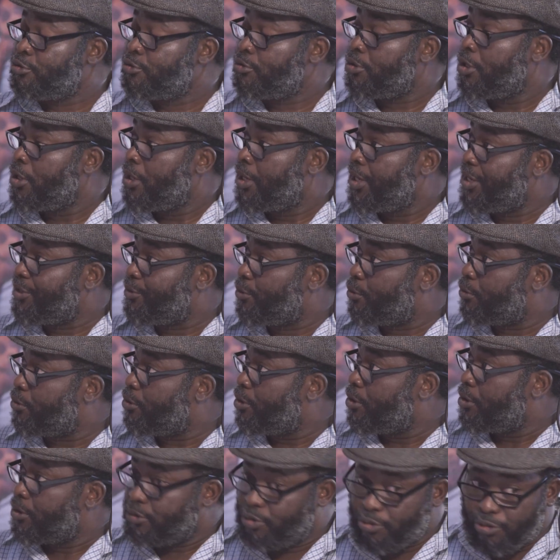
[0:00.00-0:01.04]
you, you
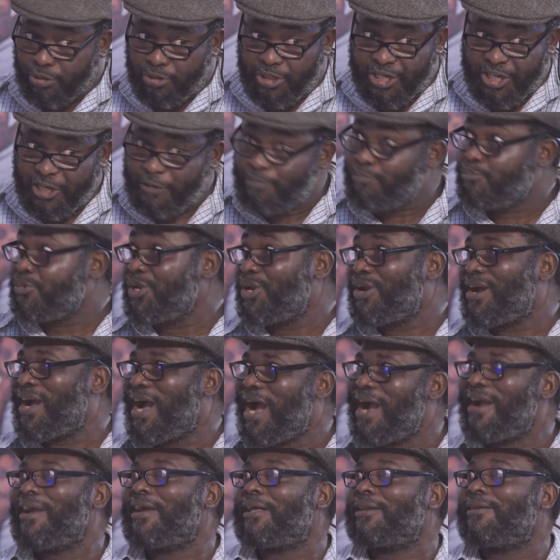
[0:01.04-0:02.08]
know, to keep me
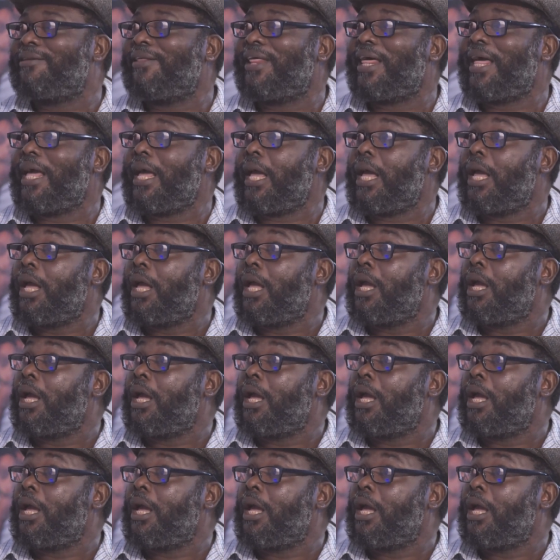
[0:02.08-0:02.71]
hanging there?